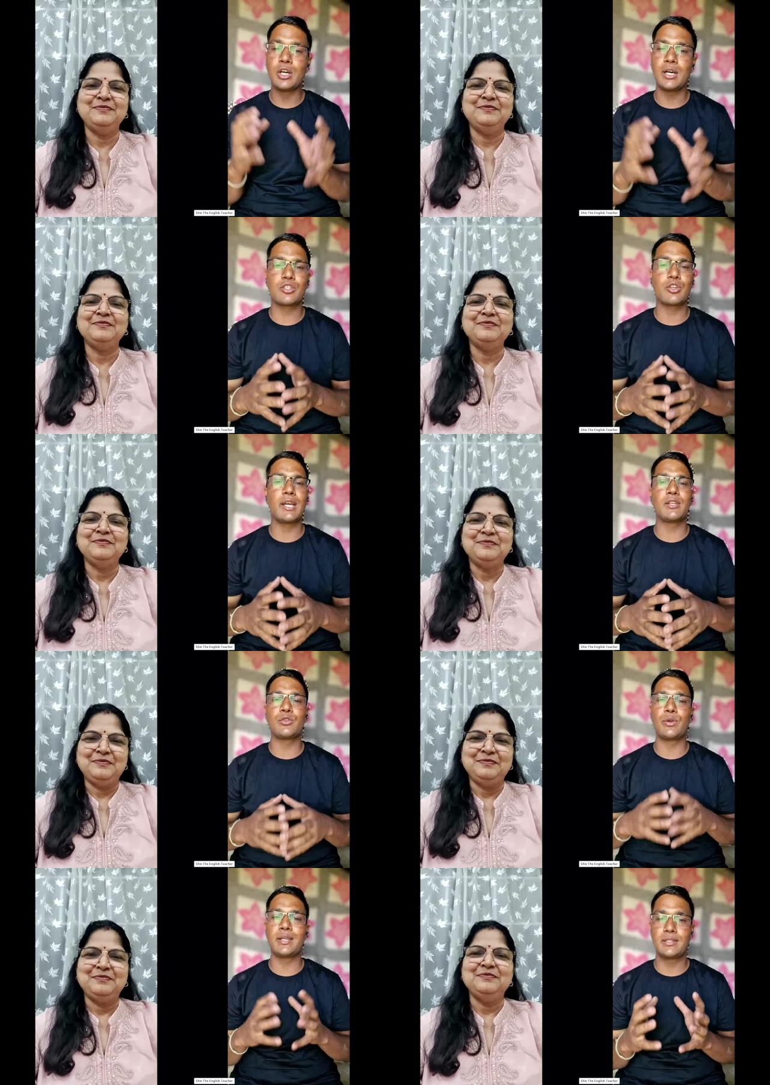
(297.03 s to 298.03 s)
Speaker 1: you are trying
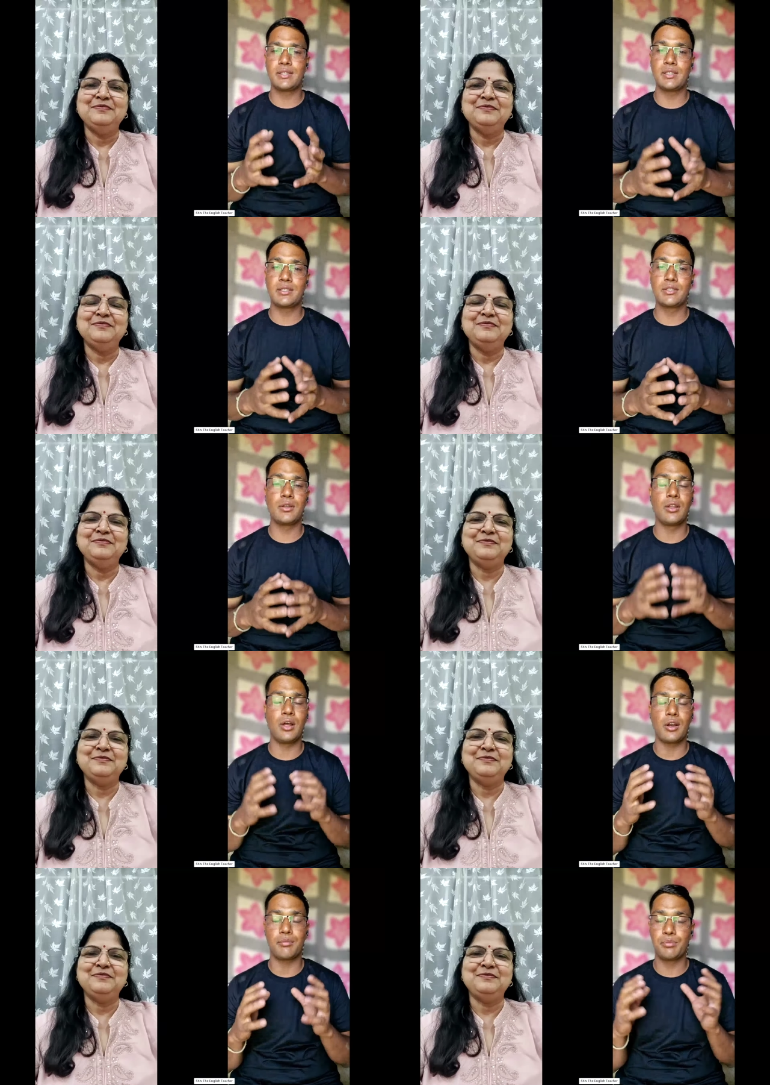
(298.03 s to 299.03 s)
to assess a
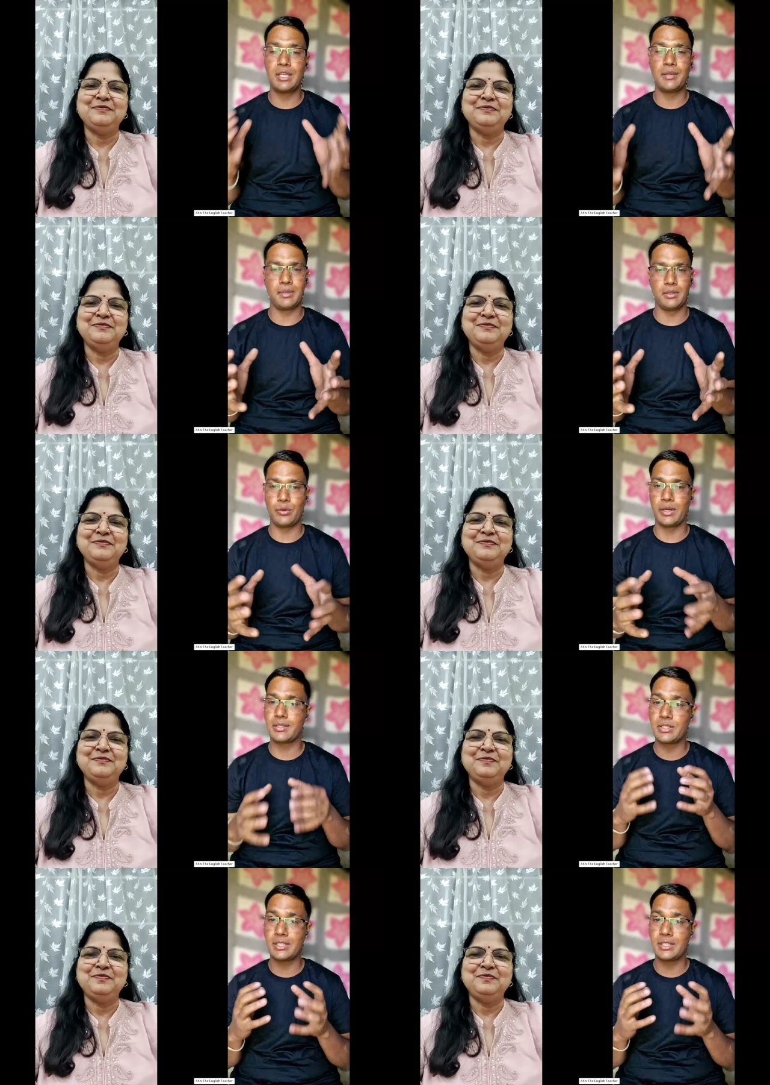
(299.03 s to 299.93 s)
lot of people who are